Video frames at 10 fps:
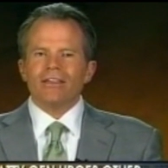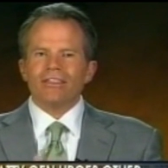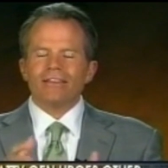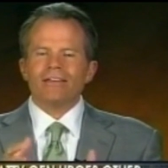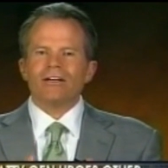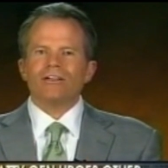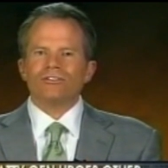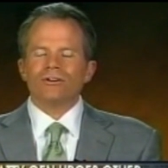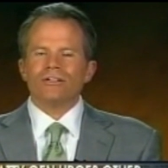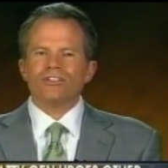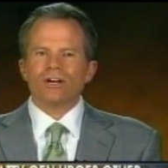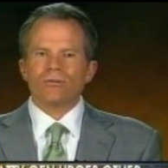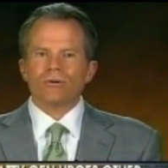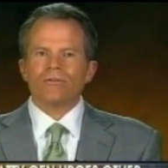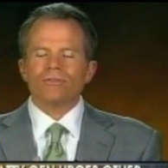that the Attorney
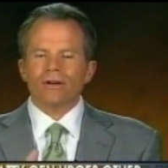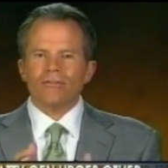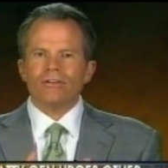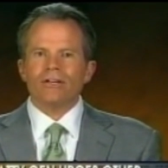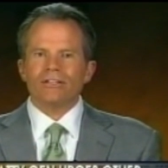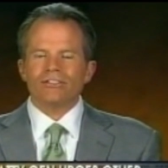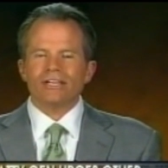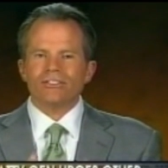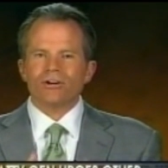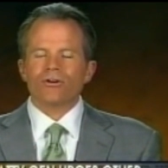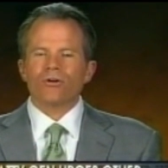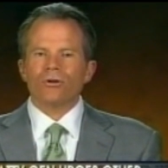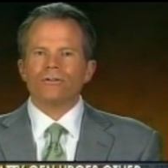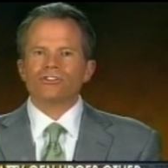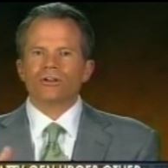General of the United States, Eric
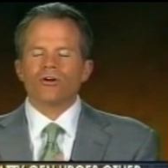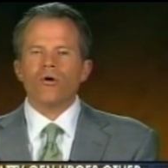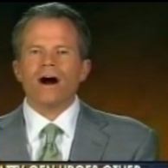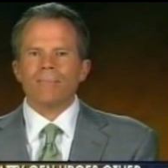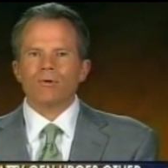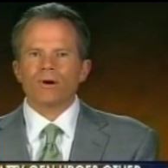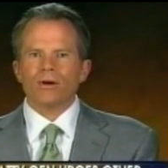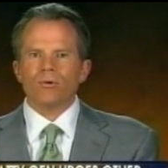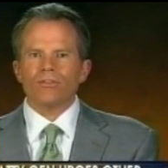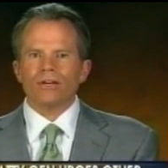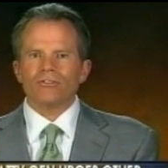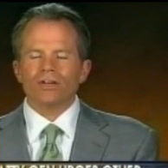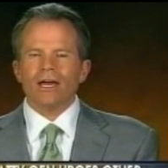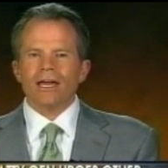Holder, should cooperate with this.